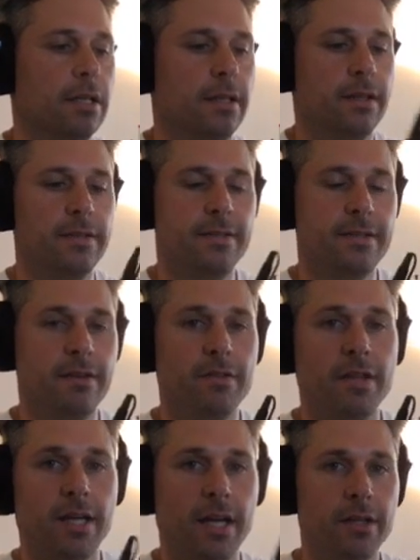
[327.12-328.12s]
this is
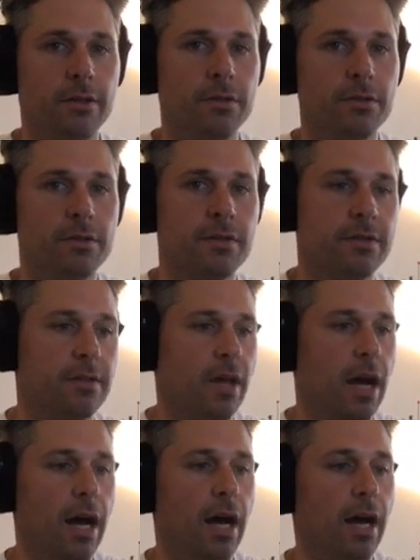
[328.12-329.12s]
everything I use
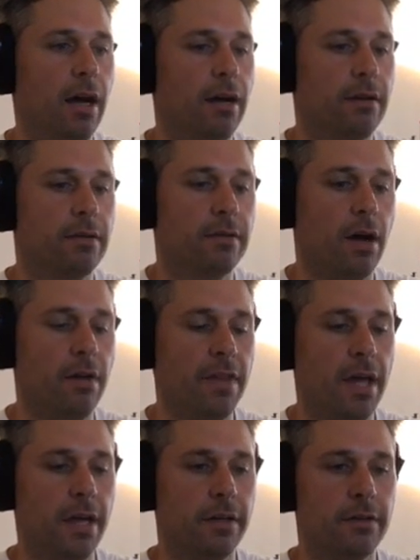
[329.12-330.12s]
on
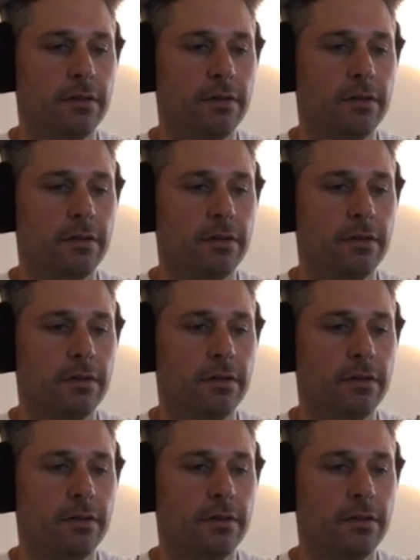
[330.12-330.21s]
the